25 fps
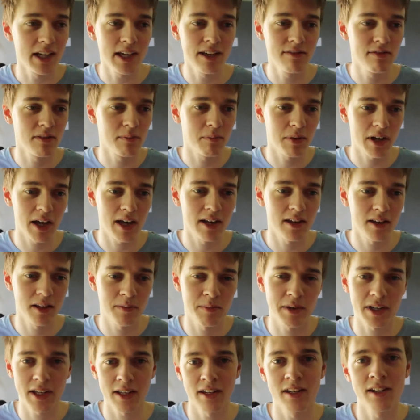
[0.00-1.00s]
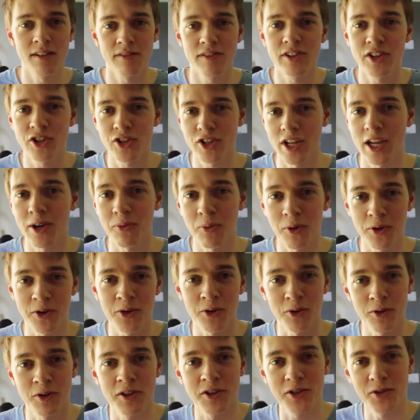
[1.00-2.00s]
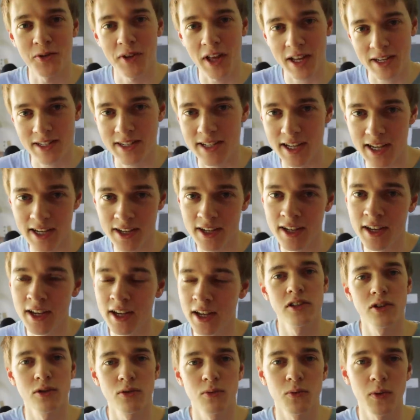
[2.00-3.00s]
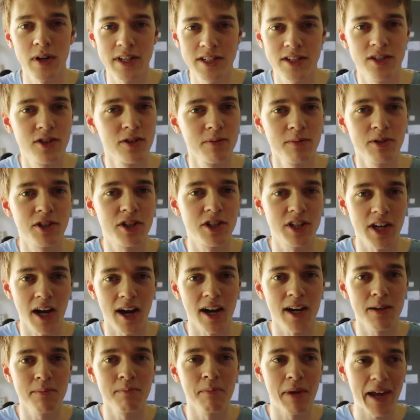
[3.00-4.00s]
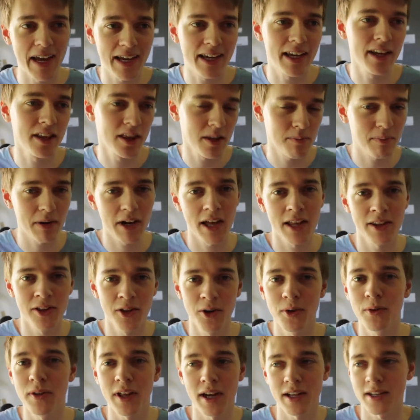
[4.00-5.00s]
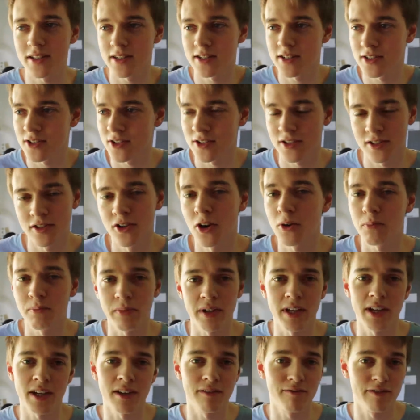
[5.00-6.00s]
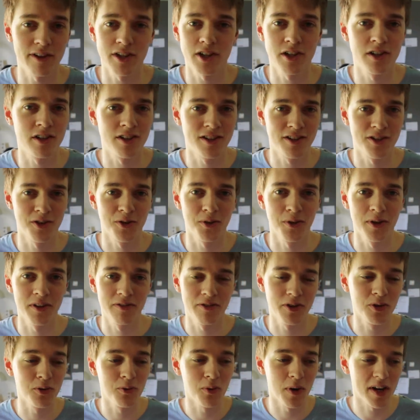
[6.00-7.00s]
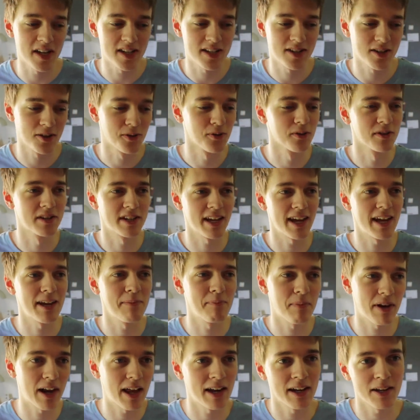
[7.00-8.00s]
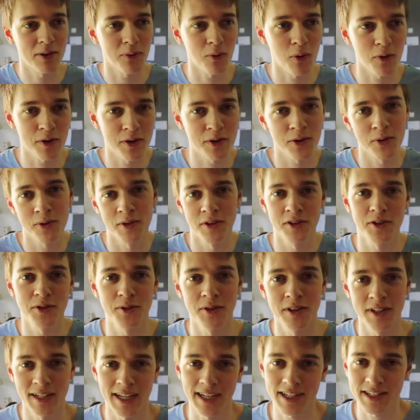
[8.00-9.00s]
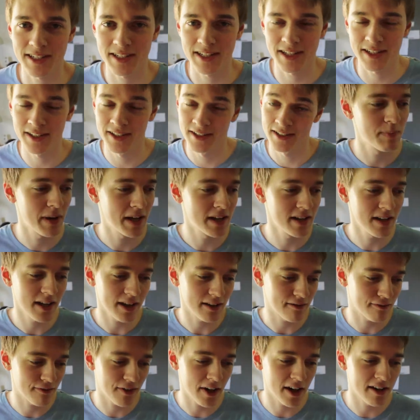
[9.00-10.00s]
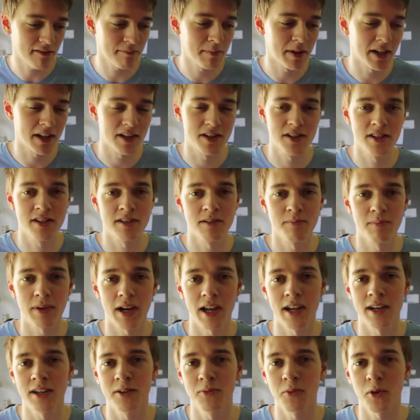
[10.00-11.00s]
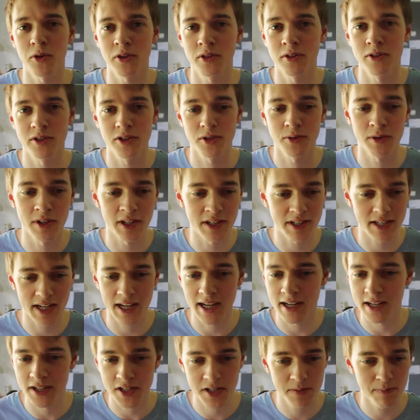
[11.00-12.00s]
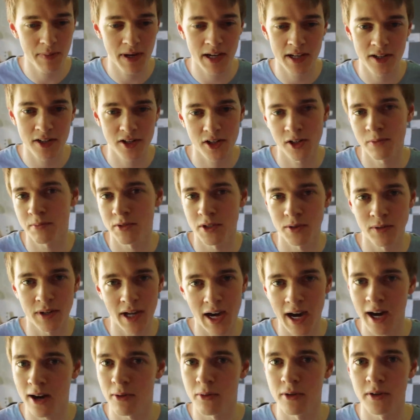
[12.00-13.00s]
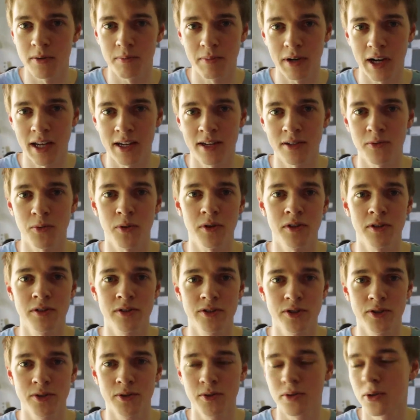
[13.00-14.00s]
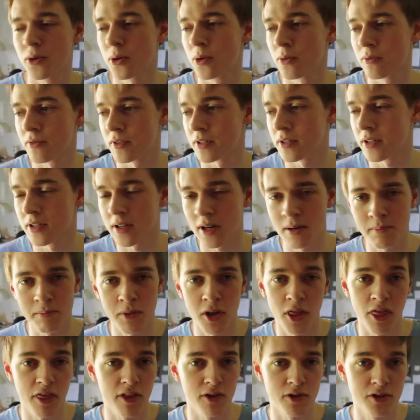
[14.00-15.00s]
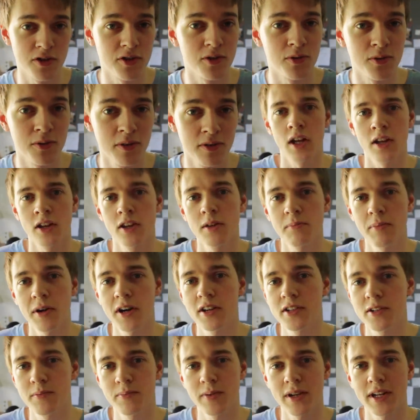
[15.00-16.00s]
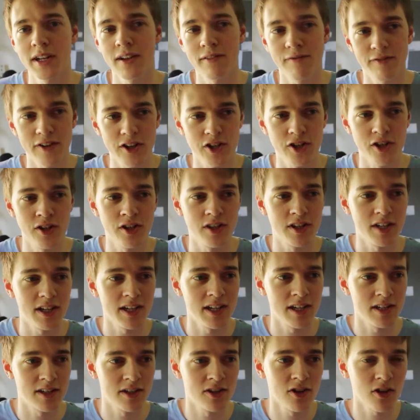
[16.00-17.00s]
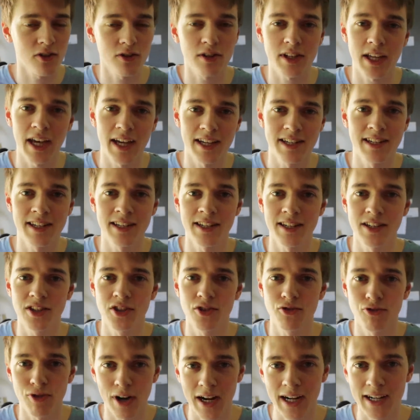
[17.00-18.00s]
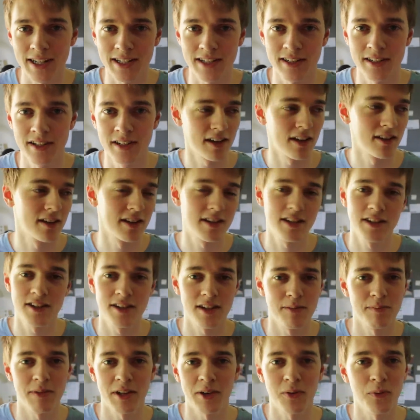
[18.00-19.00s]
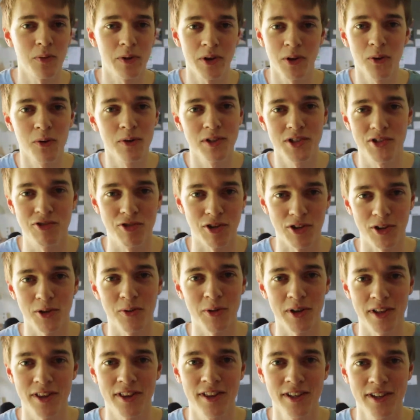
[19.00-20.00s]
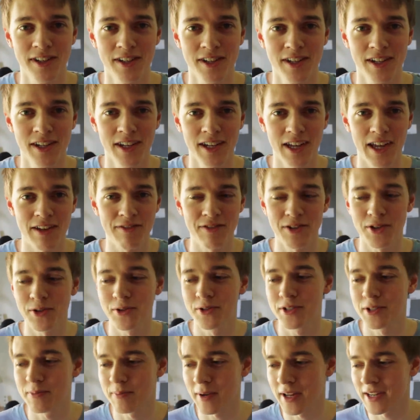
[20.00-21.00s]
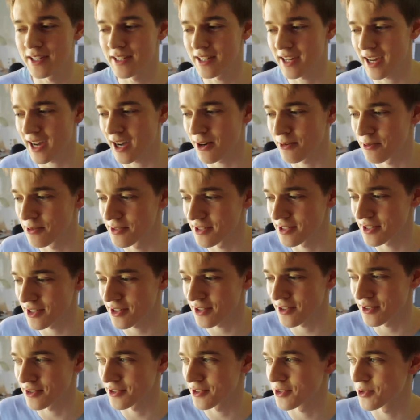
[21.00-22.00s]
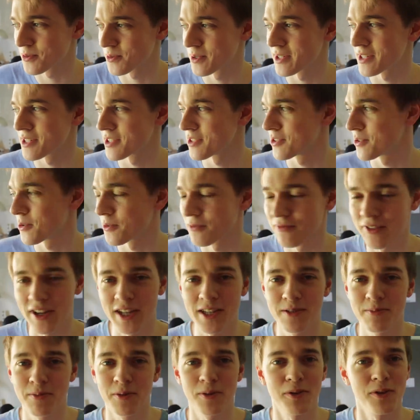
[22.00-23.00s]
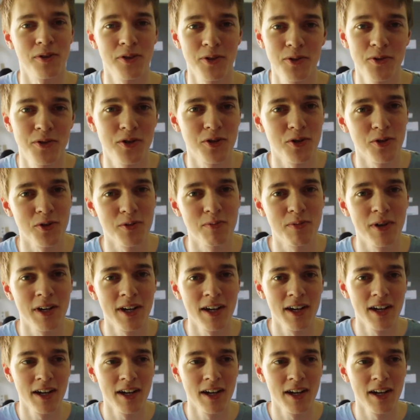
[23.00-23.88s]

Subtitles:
even plan at the beginning of each day what you're going to do that day. Don't waste too much time making the plan though, that's just not being efficient at all if you waste a whole day planning what you're going to do the next day. Spend like 5 minutes planning what you'll do in a day, spend up to an hour planning what you'll do over a month or two. Another part of being efficient is not getting distracted. Now this is something we all struggle with. If you spend hours on Twitter or Facebook or YouTube